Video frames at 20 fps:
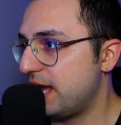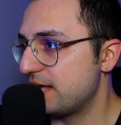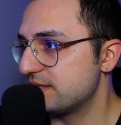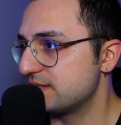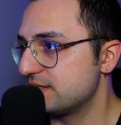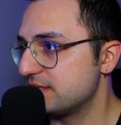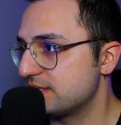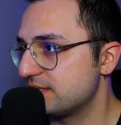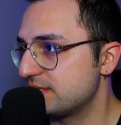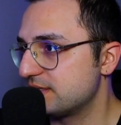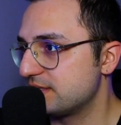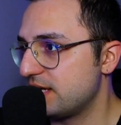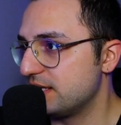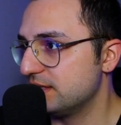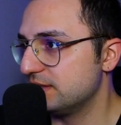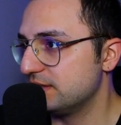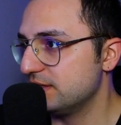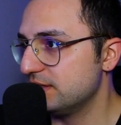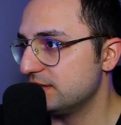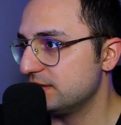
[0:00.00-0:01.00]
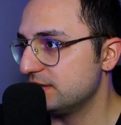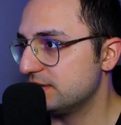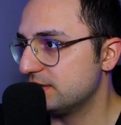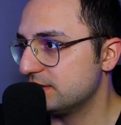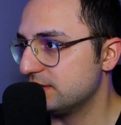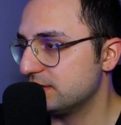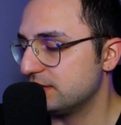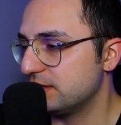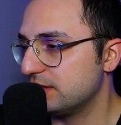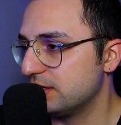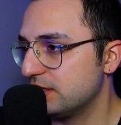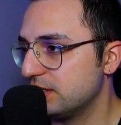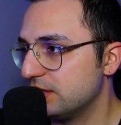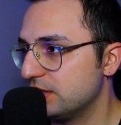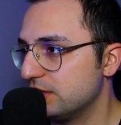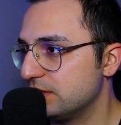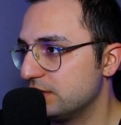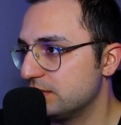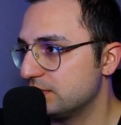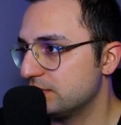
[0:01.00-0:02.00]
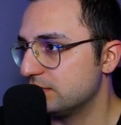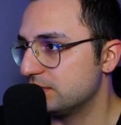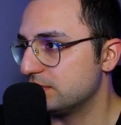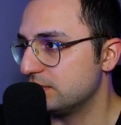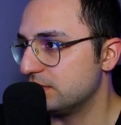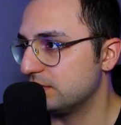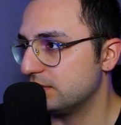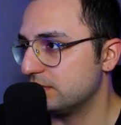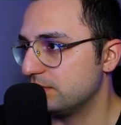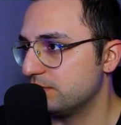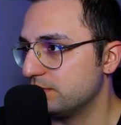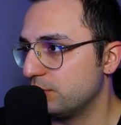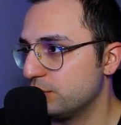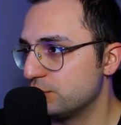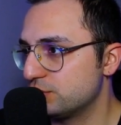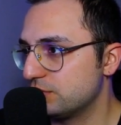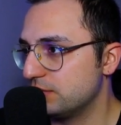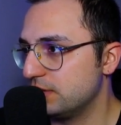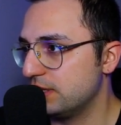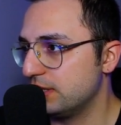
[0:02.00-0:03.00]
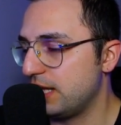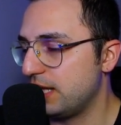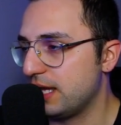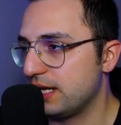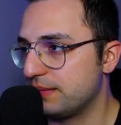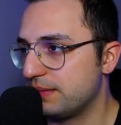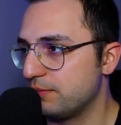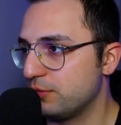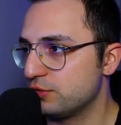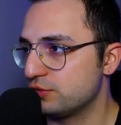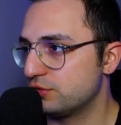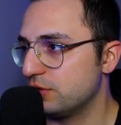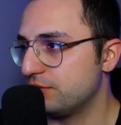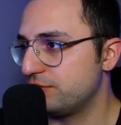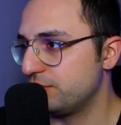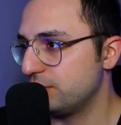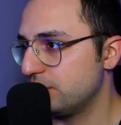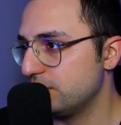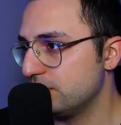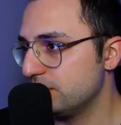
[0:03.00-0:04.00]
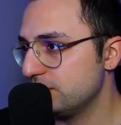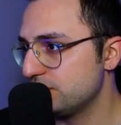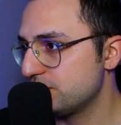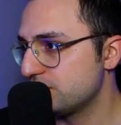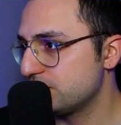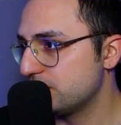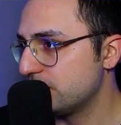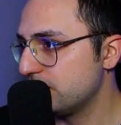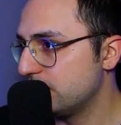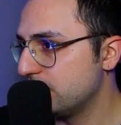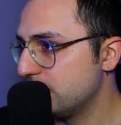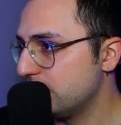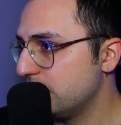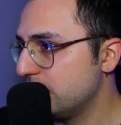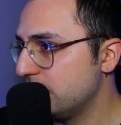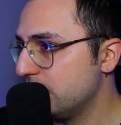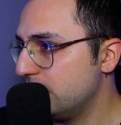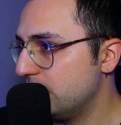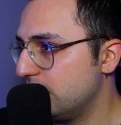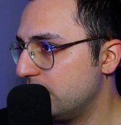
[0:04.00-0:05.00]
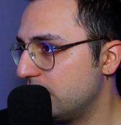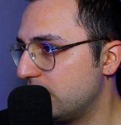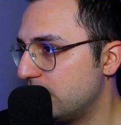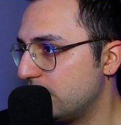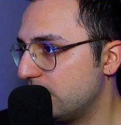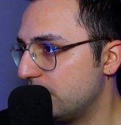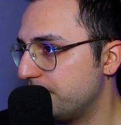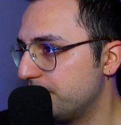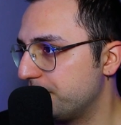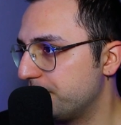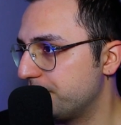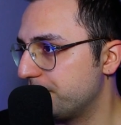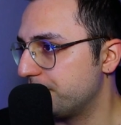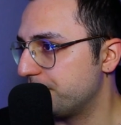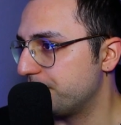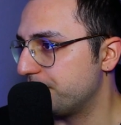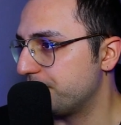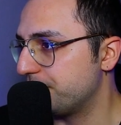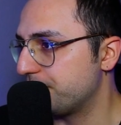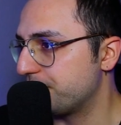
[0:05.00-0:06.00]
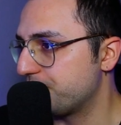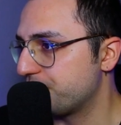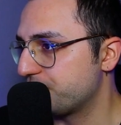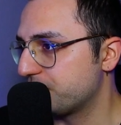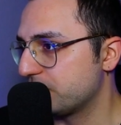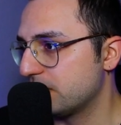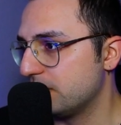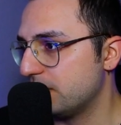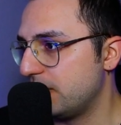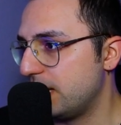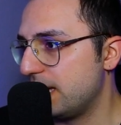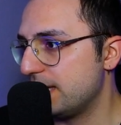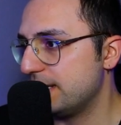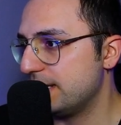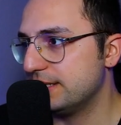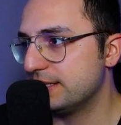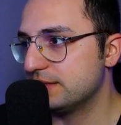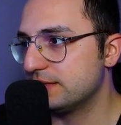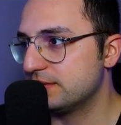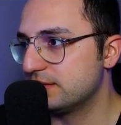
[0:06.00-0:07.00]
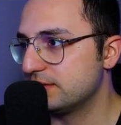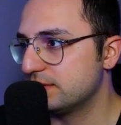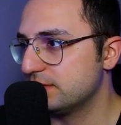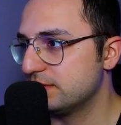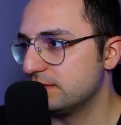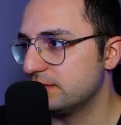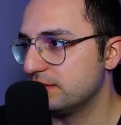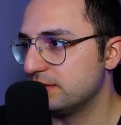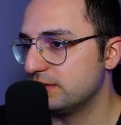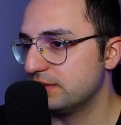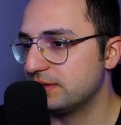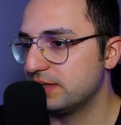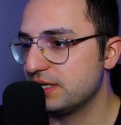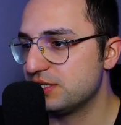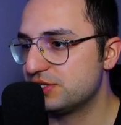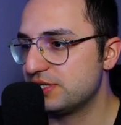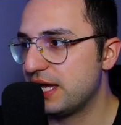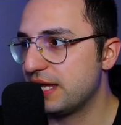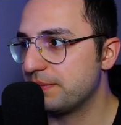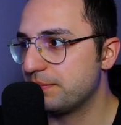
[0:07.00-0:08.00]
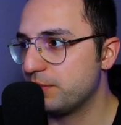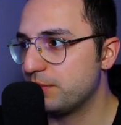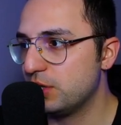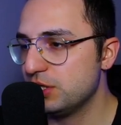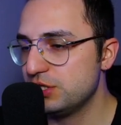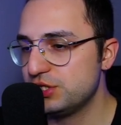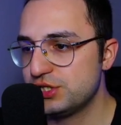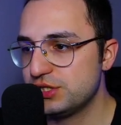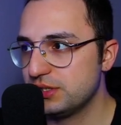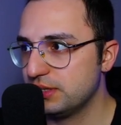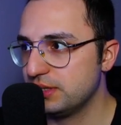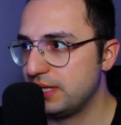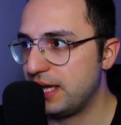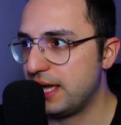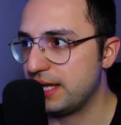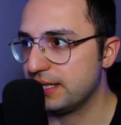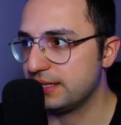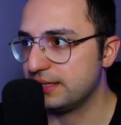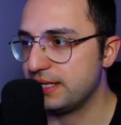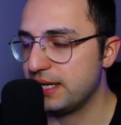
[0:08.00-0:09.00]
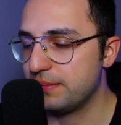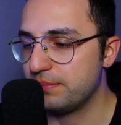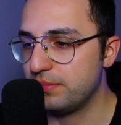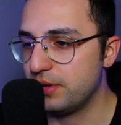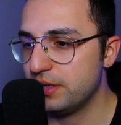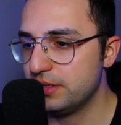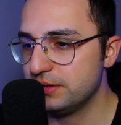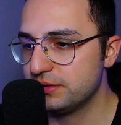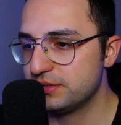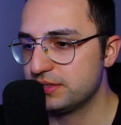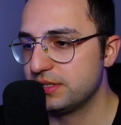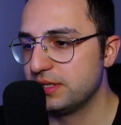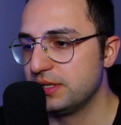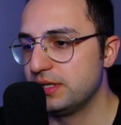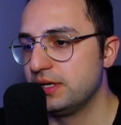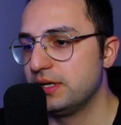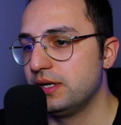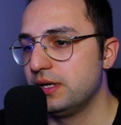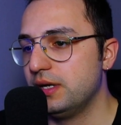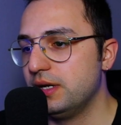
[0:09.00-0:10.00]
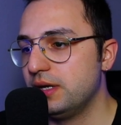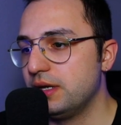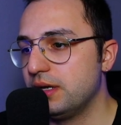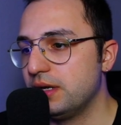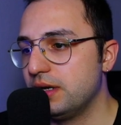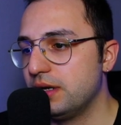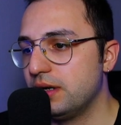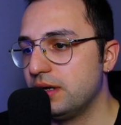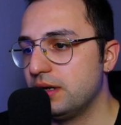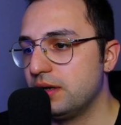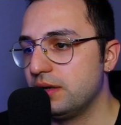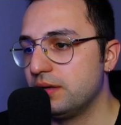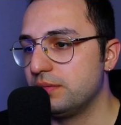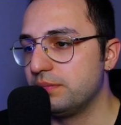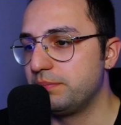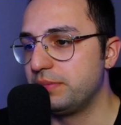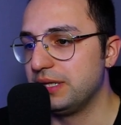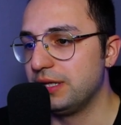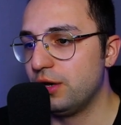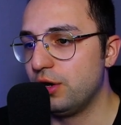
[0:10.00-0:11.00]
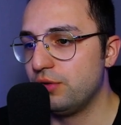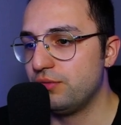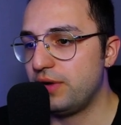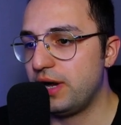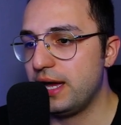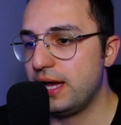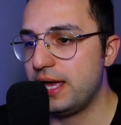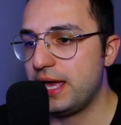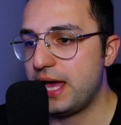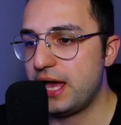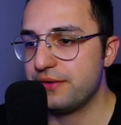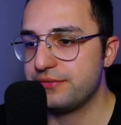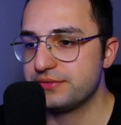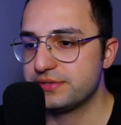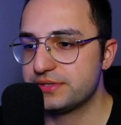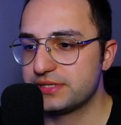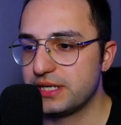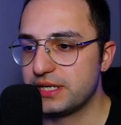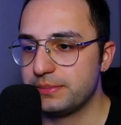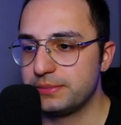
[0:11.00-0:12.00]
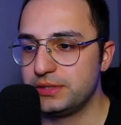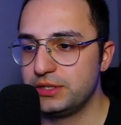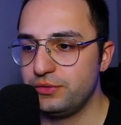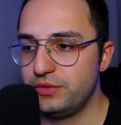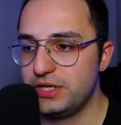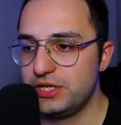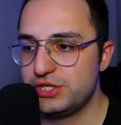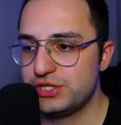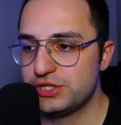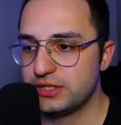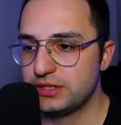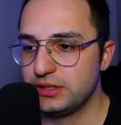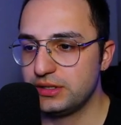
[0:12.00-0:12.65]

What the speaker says: a standard, most of yours. I didn't touch that much at that part. Below I have subdivisional